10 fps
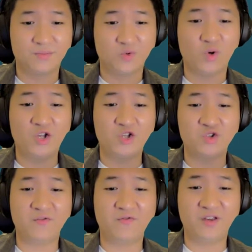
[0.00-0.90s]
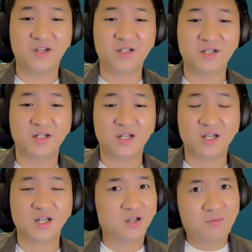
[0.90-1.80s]
Why so difficult?
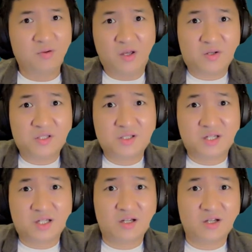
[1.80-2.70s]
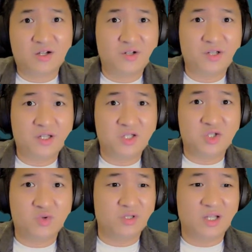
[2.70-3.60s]
Because the current career just
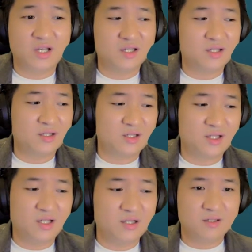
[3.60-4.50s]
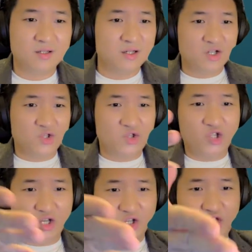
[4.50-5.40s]
don't let
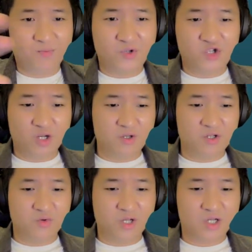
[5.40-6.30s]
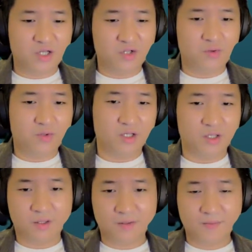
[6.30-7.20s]
jumping Jamie to actually do it.